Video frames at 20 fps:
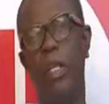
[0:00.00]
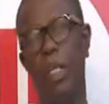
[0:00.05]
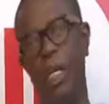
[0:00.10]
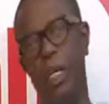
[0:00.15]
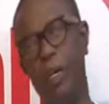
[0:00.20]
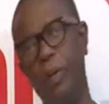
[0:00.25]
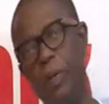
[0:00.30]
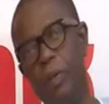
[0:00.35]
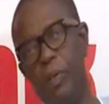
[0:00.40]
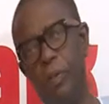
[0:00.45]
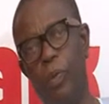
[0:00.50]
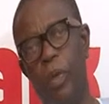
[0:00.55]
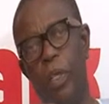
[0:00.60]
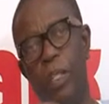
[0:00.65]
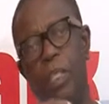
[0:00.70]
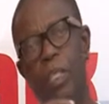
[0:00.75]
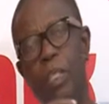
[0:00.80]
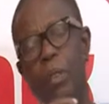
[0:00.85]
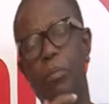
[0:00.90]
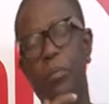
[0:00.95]
Hello and
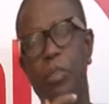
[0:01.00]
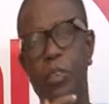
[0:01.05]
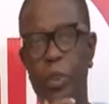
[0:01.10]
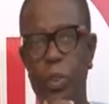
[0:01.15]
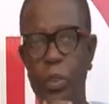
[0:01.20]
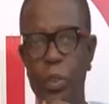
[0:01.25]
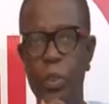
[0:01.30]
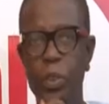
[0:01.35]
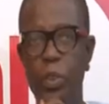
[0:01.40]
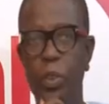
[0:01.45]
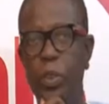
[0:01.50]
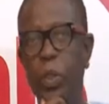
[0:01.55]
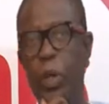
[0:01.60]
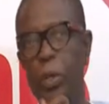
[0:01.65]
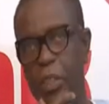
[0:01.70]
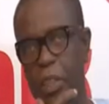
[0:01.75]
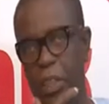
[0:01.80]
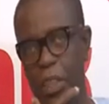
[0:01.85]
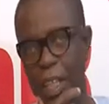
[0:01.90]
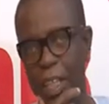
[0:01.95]
welcome to
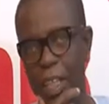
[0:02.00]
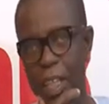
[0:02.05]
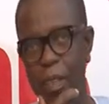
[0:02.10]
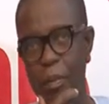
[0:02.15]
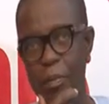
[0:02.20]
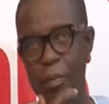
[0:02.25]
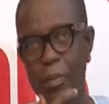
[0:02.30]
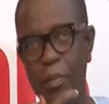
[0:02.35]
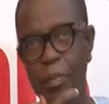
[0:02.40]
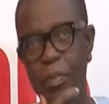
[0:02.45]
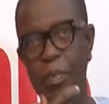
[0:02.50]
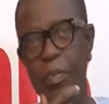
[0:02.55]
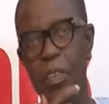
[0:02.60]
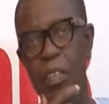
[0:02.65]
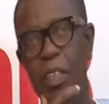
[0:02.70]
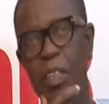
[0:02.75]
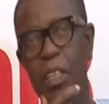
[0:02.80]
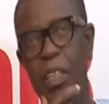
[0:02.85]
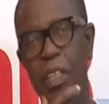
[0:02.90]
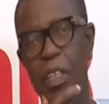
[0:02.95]
Talk Time.
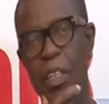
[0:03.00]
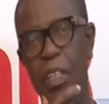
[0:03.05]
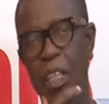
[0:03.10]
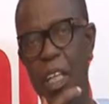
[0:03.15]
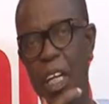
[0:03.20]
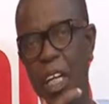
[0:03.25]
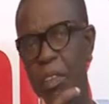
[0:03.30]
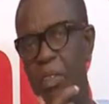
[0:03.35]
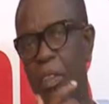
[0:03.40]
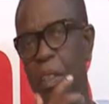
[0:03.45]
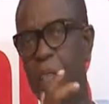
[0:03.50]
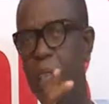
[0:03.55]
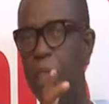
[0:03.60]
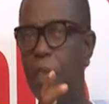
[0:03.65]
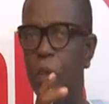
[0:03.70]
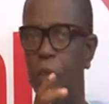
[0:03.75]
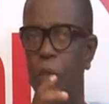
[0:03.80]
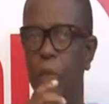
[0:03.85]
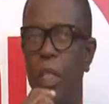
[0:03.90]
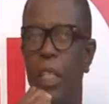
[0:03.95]
Now,
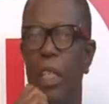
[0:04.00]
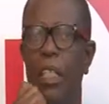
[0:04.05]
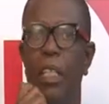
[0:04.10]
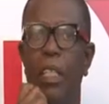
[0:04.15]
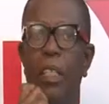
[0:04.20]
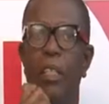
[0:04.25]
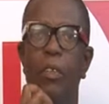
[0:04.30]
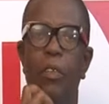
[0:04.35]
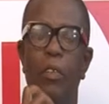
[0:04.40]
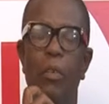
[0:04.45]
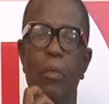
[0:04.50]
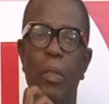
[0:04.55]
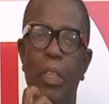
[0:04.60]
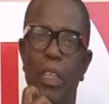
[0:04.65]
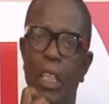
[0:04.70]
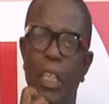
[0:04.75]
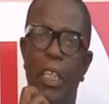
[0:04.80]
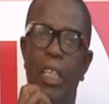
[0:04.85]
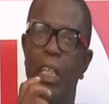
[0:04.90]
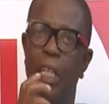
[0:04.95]
this week we'll be
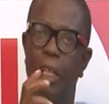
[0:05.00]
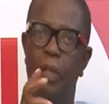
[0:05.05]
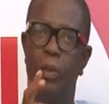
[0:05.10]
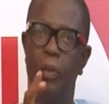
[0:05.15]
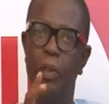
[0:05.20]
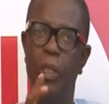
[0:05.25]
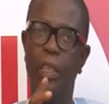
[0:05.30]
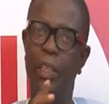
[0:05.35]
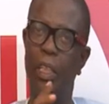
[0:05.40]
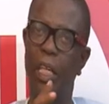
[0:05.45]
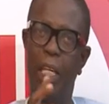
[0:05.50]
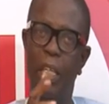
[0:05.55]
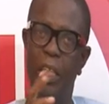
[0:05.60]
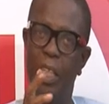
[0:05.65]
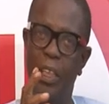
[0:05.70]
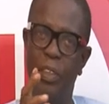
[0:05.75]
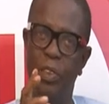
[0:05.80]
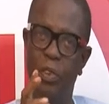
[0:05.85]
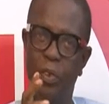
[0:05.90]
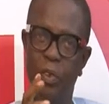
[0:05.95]
taking a look at our
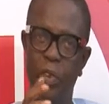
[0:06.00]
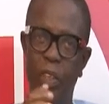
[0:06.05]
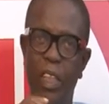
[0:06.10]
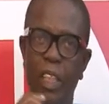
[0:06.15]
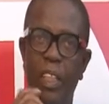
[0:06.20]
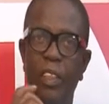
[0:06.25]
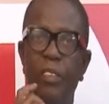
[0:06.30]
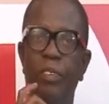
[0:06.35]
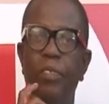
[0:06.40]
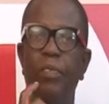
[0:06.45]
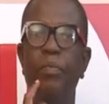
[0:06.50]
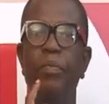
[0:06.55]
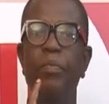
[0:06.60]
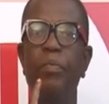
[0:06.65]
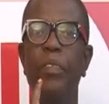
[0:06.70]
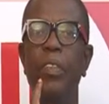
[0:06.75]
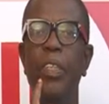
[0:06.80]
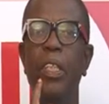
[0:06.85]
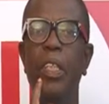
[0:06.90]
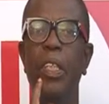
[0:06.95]
history
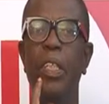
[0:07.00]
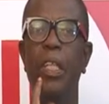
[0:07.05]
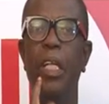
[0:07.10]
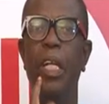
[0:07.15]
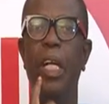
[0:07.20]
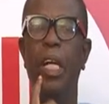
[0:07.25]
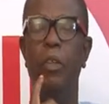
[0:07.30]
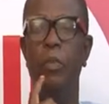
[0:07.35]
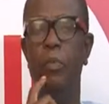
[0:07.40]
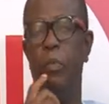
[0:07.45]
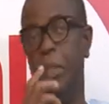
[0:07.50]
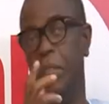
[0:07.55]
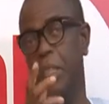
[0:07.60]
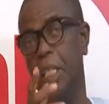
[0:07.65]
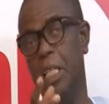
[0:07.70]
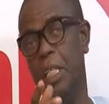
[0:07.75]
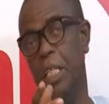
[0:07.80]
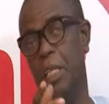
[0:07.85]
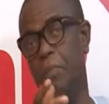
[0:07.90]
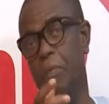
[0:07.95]
and we'll be
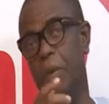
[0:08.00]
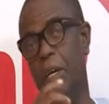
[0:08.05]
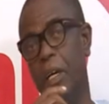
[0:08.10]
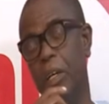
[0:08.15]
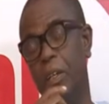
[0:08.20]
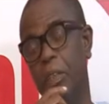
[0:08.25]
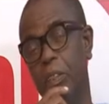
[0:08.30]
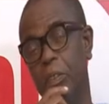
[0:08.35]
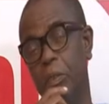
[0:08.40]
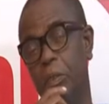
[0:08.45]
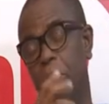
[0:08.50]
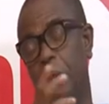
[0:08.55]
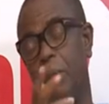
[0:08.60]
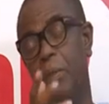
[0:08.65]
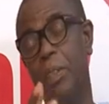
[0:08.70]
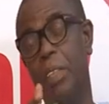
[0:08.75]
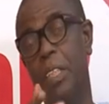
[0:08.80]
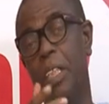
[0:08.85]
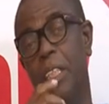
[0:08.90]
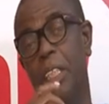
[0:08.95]
taking about we'll be
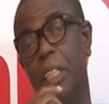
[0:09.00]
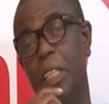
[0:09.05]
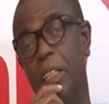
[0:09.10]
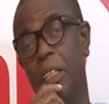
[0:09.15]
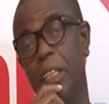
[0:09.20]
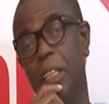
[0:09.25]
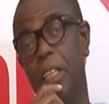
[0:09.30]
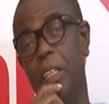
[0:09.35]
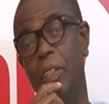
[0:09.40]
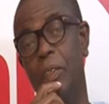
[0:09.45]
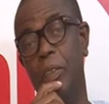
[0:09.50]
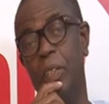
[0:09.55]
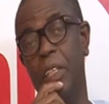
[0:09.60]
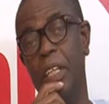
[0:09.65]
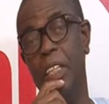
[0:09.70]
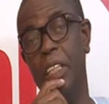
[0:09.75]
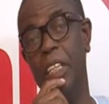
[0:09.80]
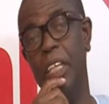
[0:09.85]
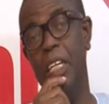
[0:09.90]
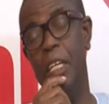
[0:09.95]
taking another look
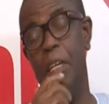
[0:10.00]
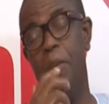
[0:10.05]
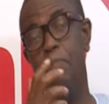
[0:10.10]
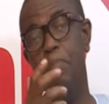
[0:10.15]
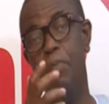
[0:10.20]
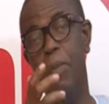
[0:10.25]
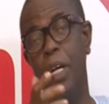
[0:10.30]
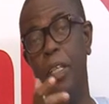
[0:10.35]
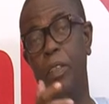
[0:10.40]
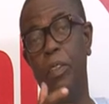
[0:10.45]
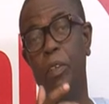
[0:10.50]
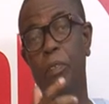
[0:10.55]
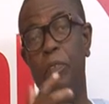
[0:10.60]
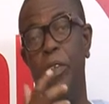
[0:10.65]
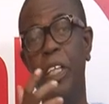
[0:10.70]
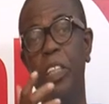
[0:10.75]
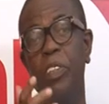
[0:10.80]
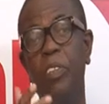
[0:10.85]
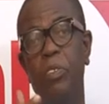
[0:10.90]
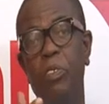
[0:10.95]
at the impact of
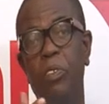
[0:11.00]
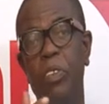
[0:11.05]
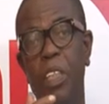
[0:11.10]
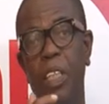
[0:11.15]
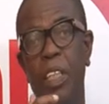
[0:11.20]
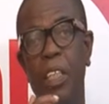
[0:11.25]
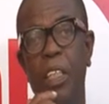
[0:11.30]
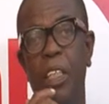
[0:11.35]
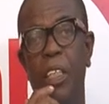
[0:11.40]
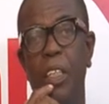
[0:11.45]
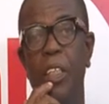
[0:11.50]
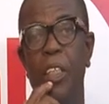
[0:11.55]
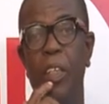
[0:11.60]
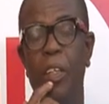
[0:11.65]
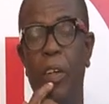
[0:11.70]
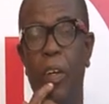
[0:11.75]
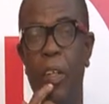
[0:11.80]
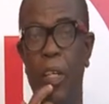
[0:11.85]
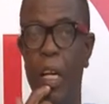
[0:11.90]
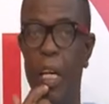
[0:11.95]
history
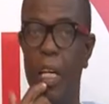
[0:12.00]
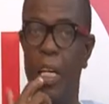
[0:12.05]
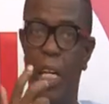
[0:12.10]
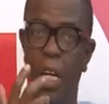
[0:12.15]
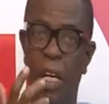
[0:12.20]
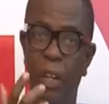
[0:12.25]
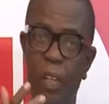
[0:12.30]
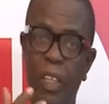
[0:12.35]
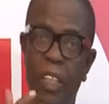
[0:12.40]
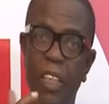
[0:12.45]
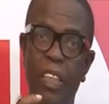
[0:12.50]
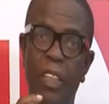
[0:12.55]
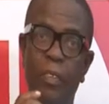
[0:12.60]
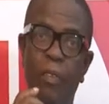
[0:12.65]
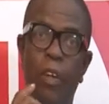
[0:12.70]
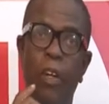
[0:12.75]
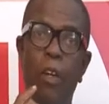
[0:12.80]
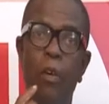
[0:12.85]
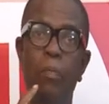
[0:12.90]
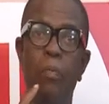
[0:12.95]
on our current
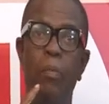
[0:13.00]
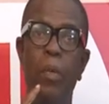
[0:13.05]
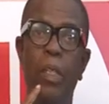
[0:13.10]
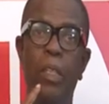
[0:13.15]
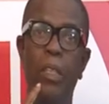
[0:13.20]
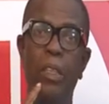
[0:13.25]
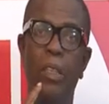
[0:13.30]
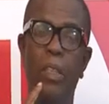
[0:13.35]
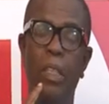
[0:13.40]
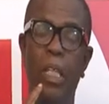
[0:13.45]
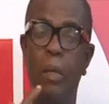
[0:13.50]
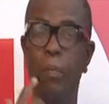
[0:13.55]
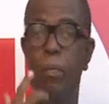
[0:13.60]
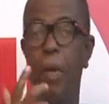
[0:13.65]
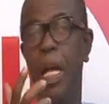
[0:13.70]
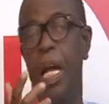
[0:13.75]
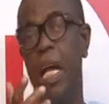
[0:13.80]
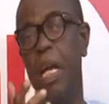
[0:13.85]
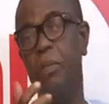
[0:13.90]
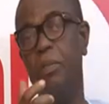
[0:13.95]
development and
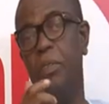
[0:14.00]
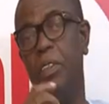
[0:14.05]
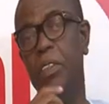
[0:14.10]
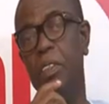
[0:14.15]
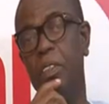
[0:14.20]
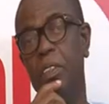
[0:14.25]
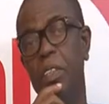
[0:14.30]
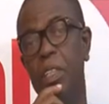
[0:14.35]
perhaps